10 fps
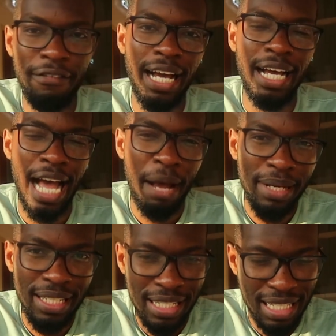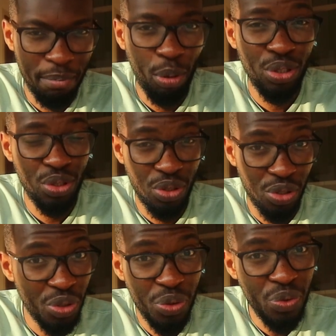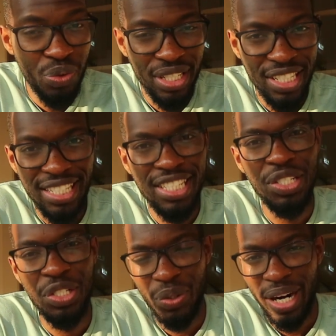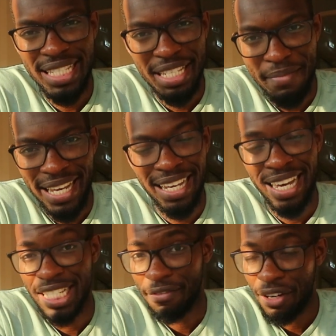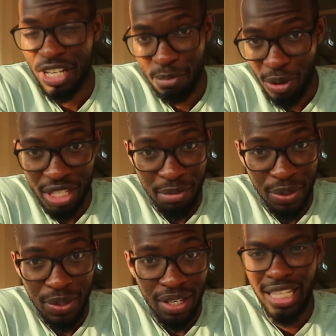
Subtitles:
if that habit is important to you, you need to try to make it as fun as possible,